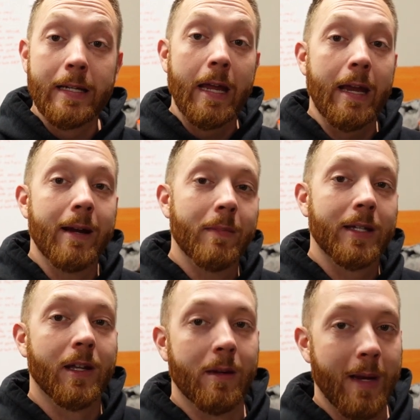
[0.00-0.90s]
a cam
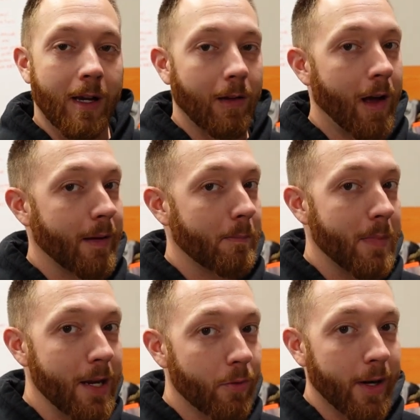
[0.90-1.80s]
that's going to make a lot of
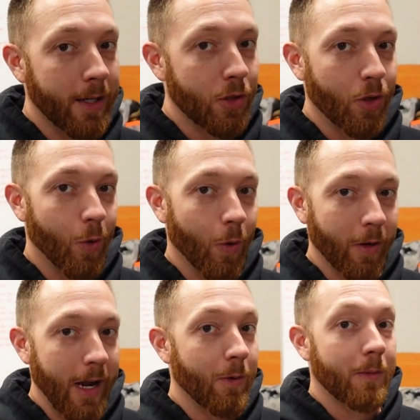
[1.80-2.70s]
mid-range
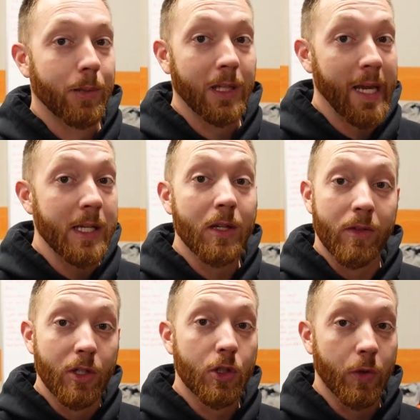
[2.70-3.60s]
torque, I would play to
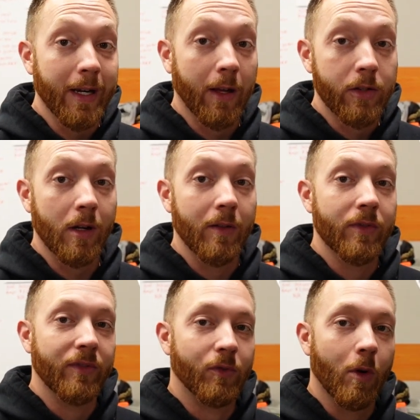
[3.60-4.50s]
the strengths
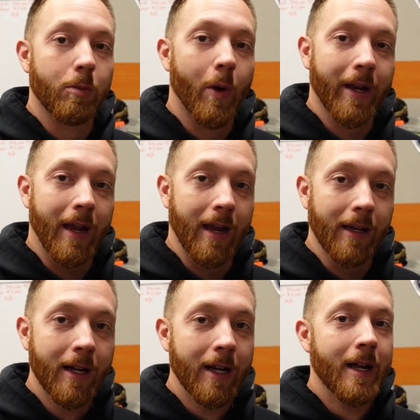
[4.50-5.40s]
of the
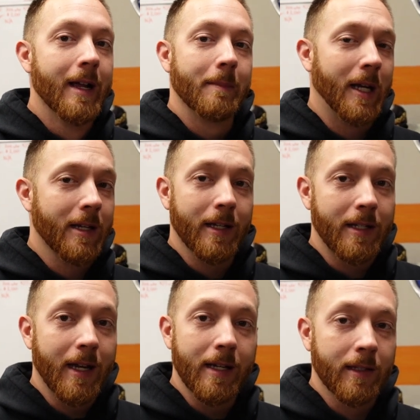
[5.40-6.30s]
4.8, because
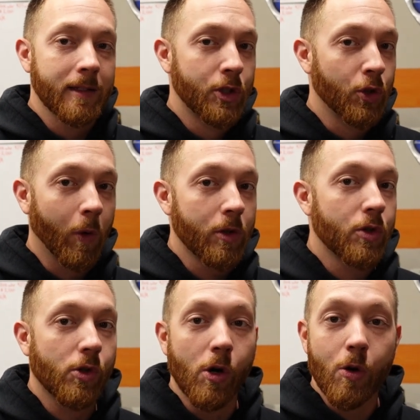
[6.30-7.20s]
it's a short
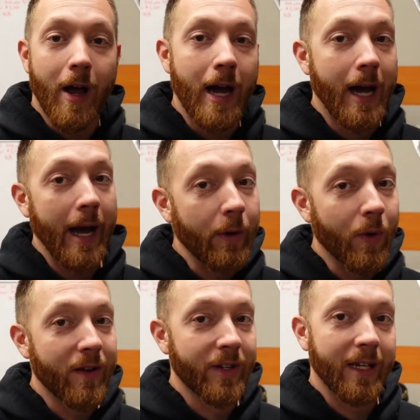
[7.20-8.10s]
stroke, high
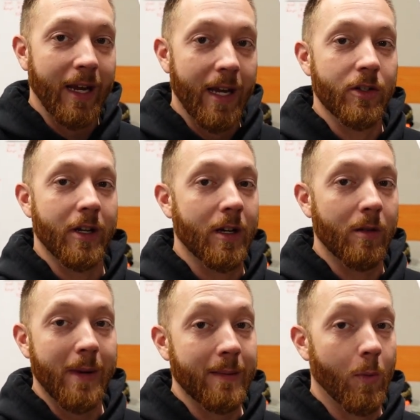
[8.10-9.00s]
revving engine, and
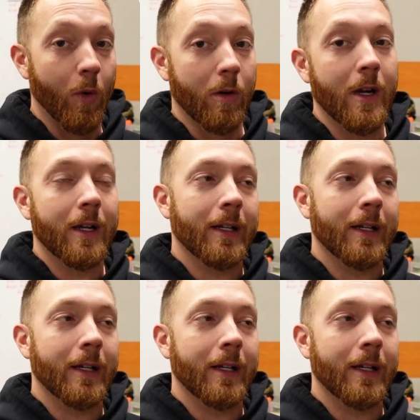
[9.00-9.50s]
it'll make more.